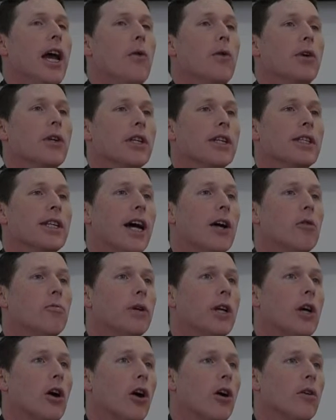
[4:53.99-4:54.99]
which has now
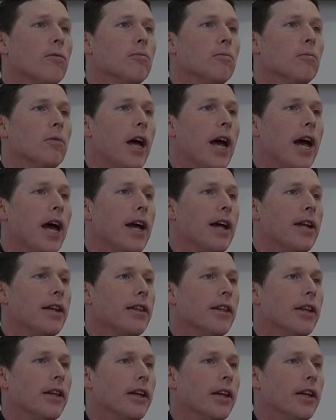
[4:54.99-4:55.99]
become
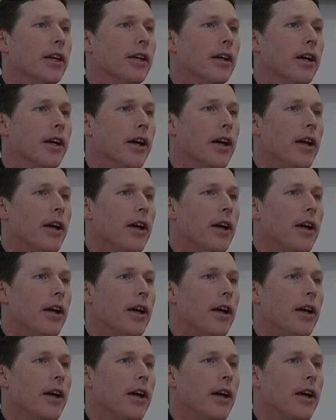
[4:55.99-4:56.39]
the